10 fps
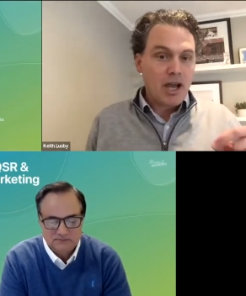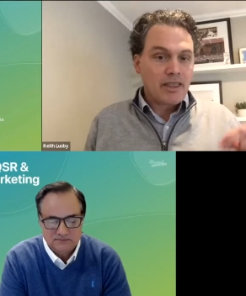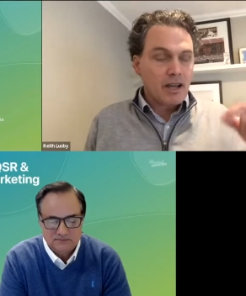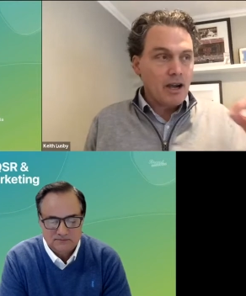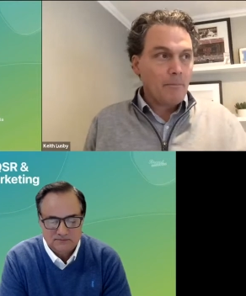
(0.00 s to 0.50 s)
Speaker 1: The
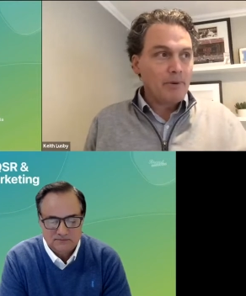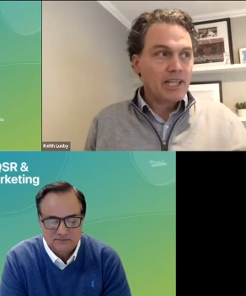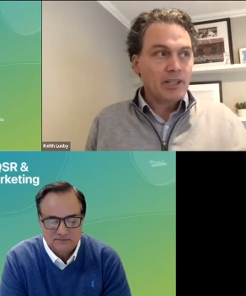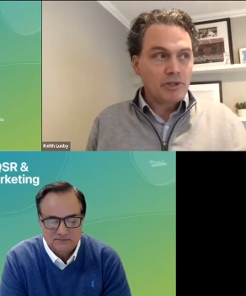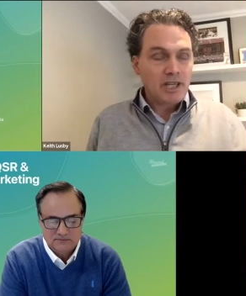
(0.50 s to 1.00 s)
company
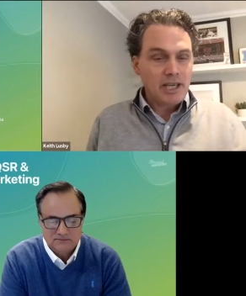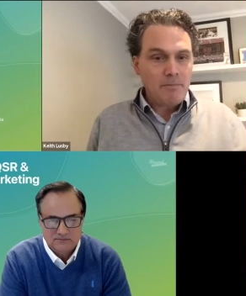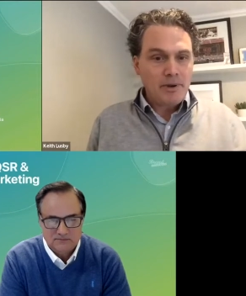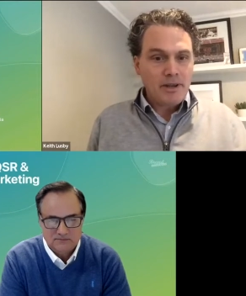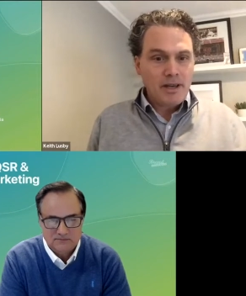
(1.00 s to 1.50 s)
you keep,
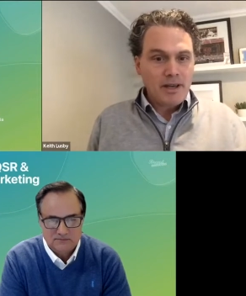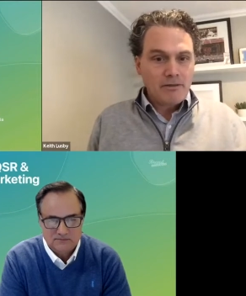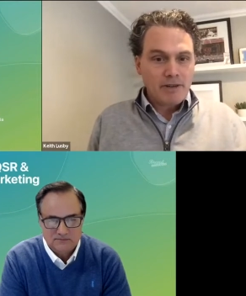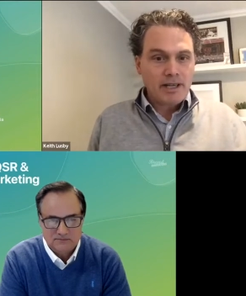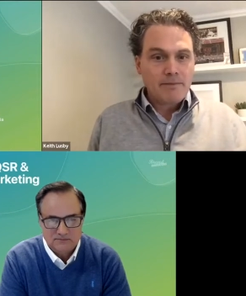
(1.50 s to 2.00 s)

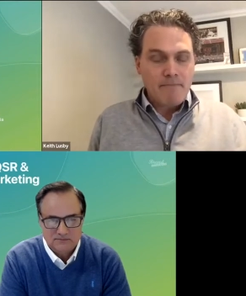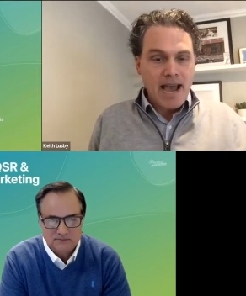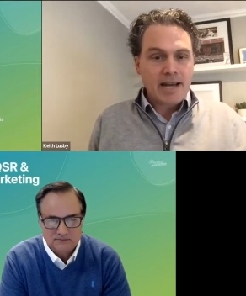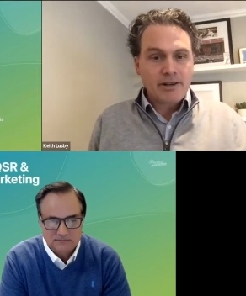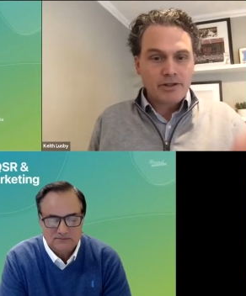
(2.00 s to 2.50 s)
right,
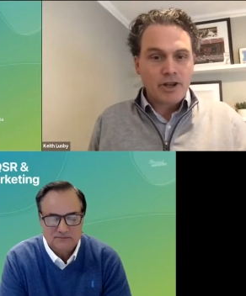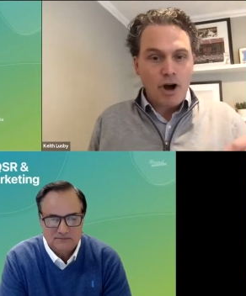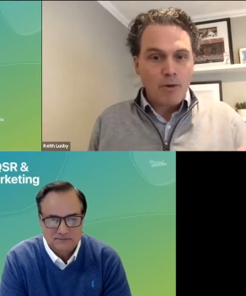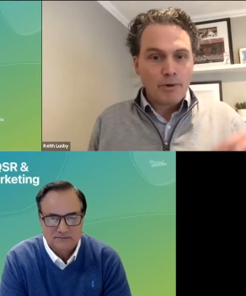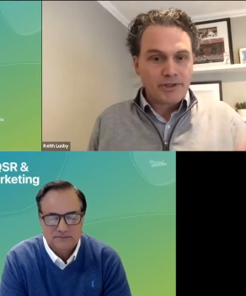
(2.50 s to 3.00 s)
matters
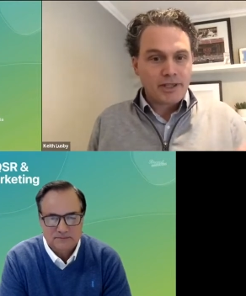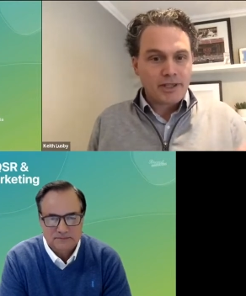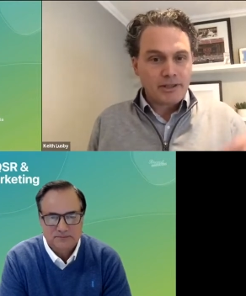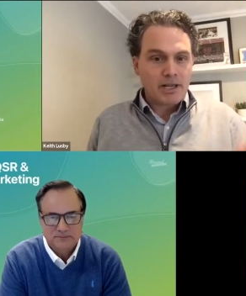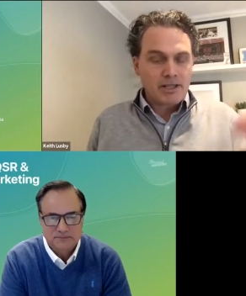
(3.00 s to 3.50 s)
almost as
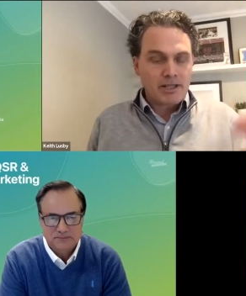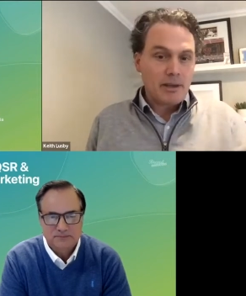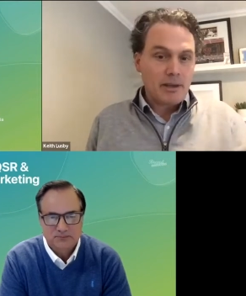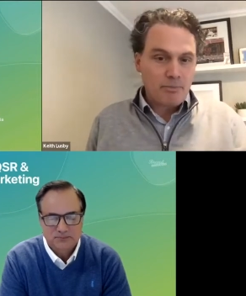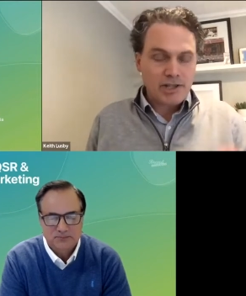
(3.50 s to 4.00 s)
much as the
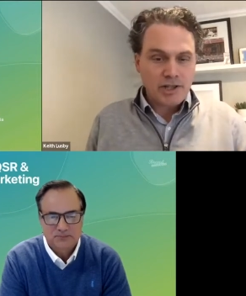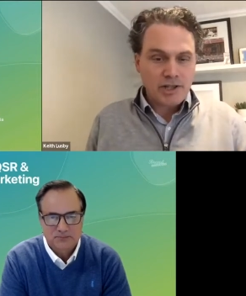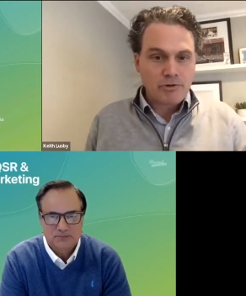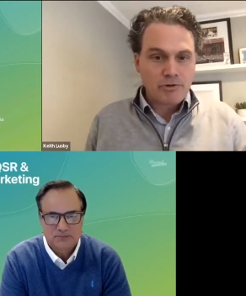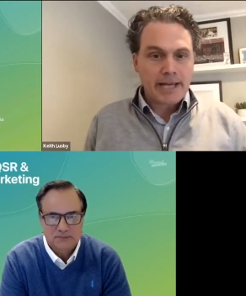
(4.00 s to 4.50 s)
impression
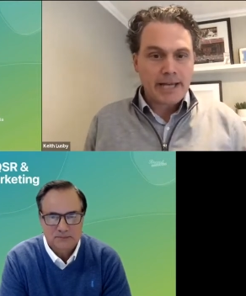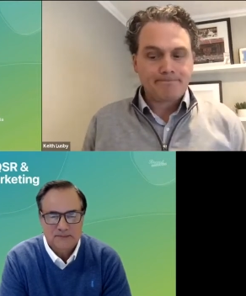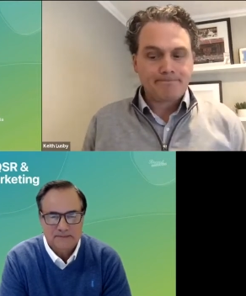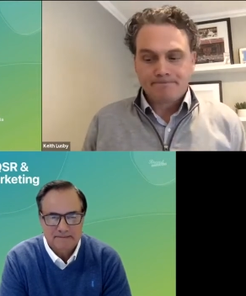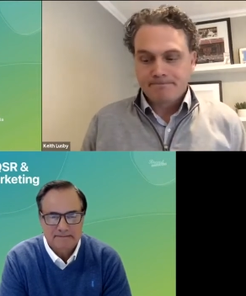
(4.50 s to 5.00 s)
you get.
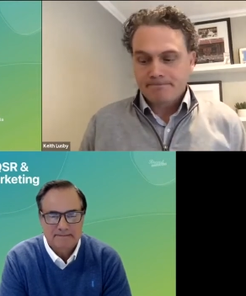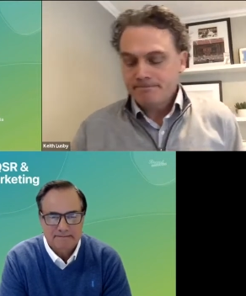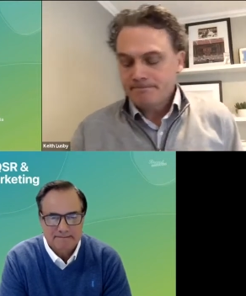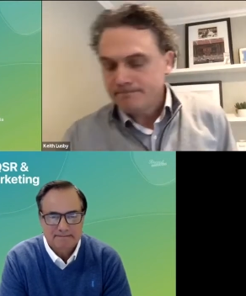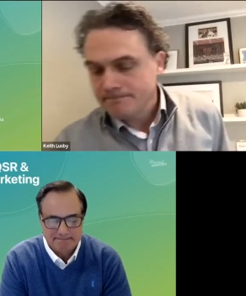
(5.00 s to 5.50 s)

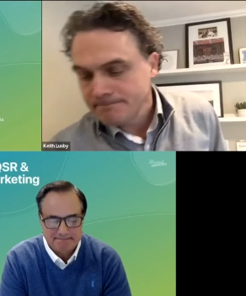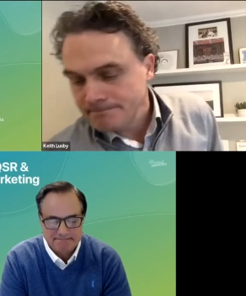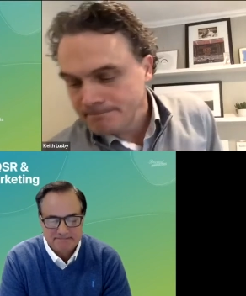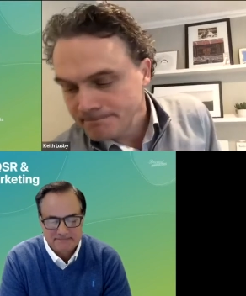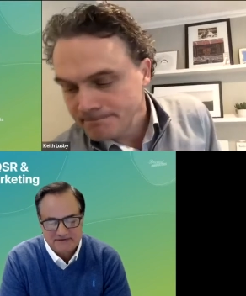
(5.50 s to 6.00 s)
Speaker 2: Hmm.
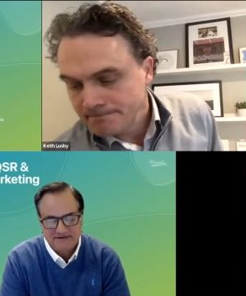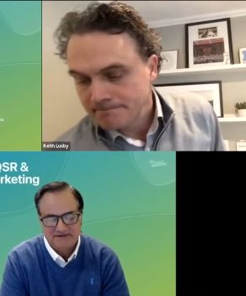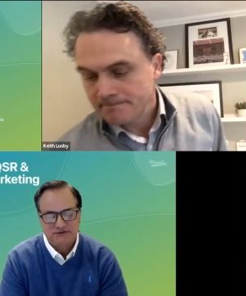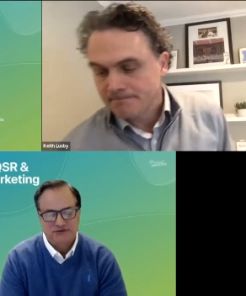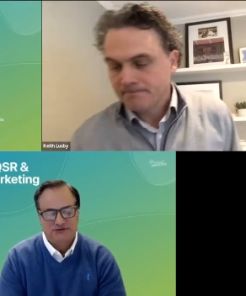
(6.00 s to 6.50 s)
It's
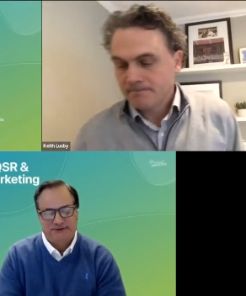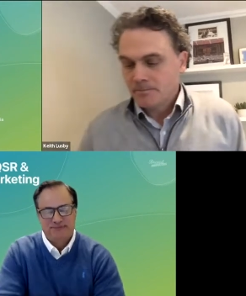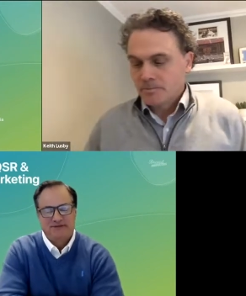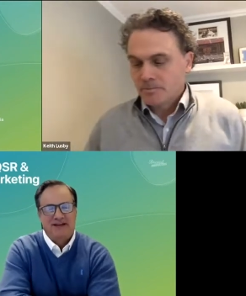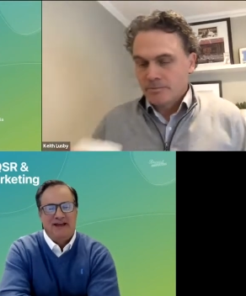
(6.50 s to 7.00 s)
interesting.
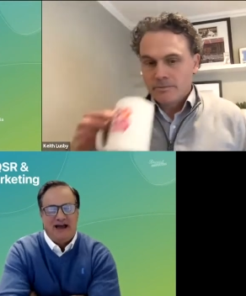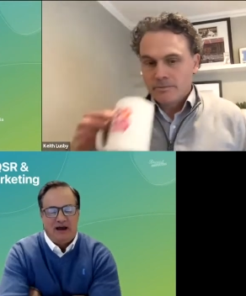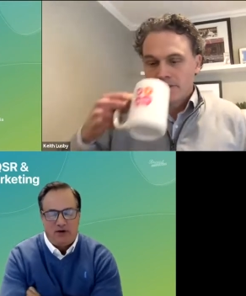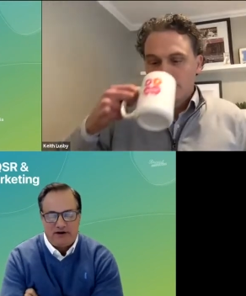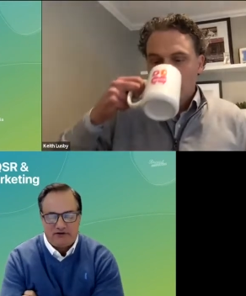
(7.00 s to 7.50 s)
I
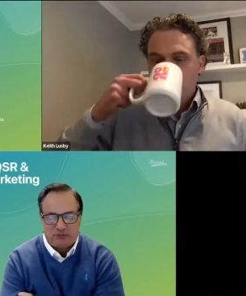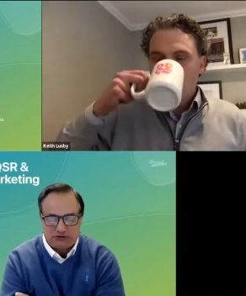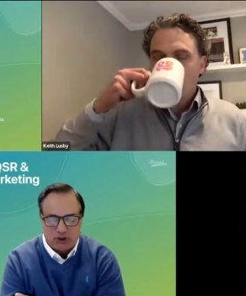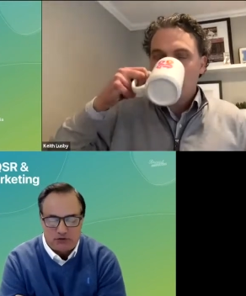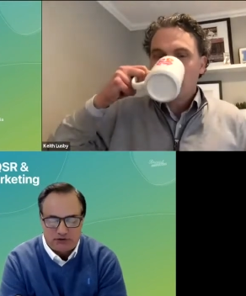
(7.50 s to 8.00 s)
want to switch
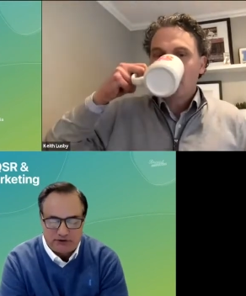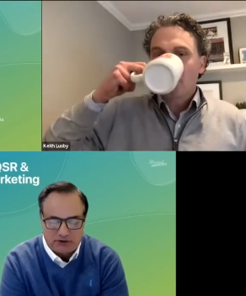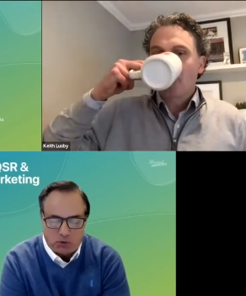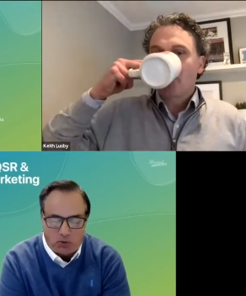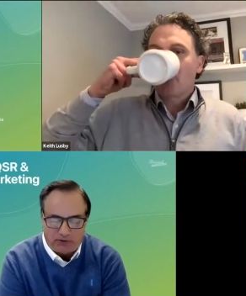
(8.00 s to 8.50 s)
over to your
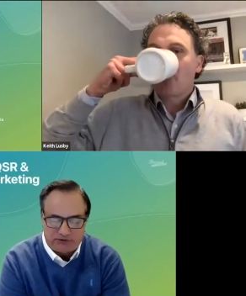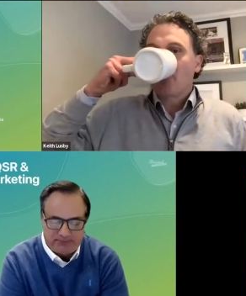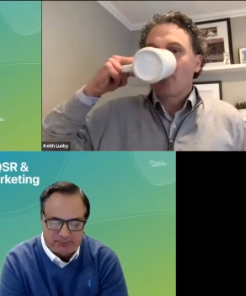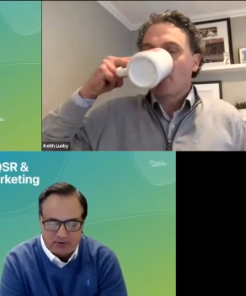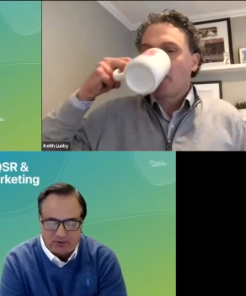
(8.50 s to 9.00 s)
loyalty
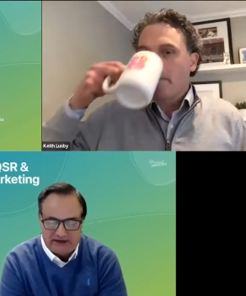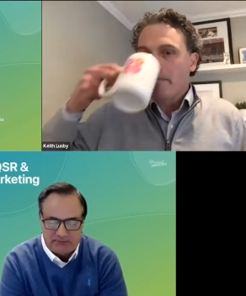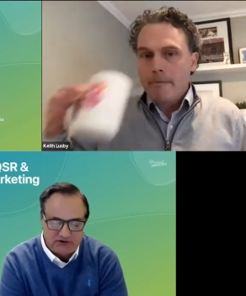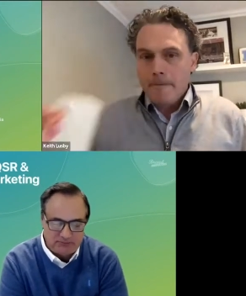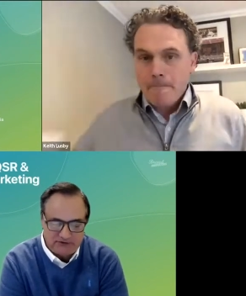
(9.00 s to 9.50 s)
program, which
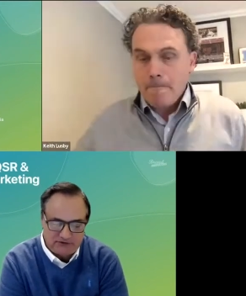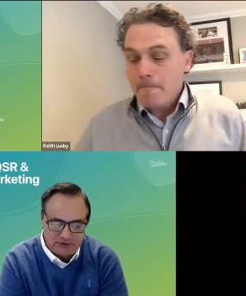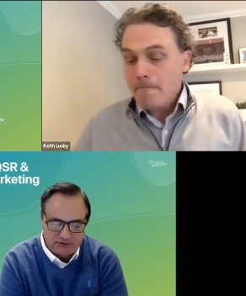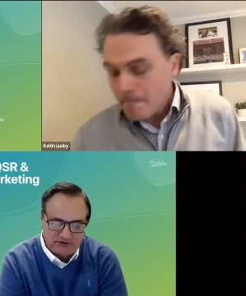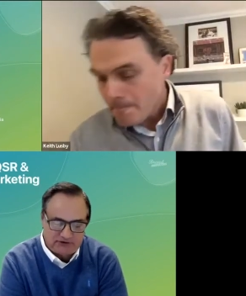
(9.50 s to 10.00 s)
has been so
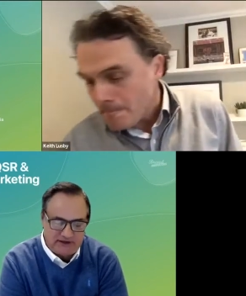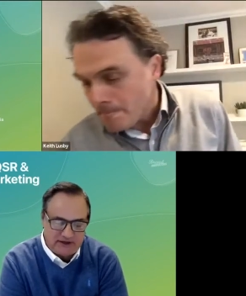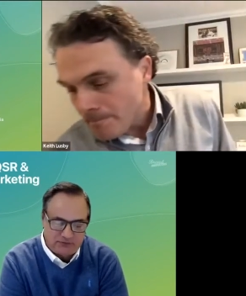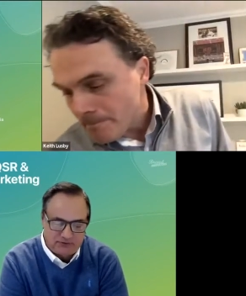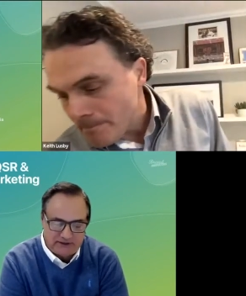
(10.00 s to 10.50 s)

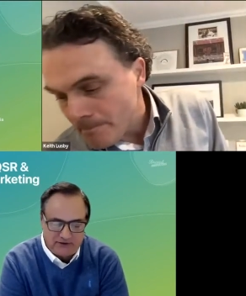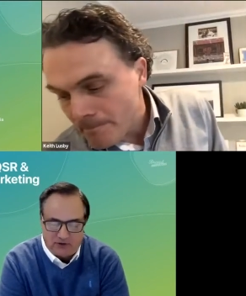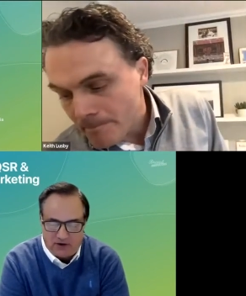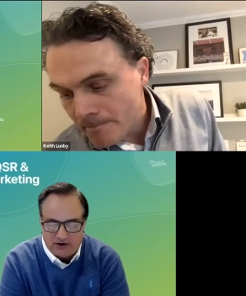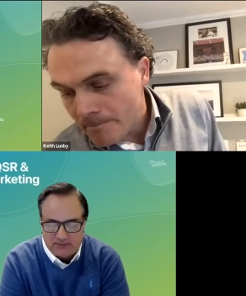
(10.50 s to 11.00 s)
successful. Can you
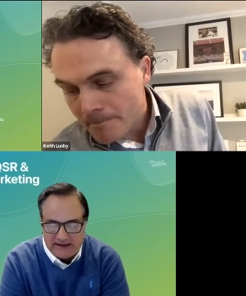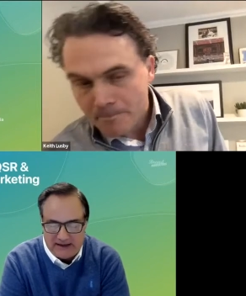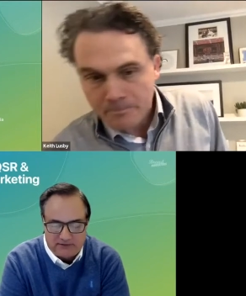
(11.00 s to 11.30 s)
talk about the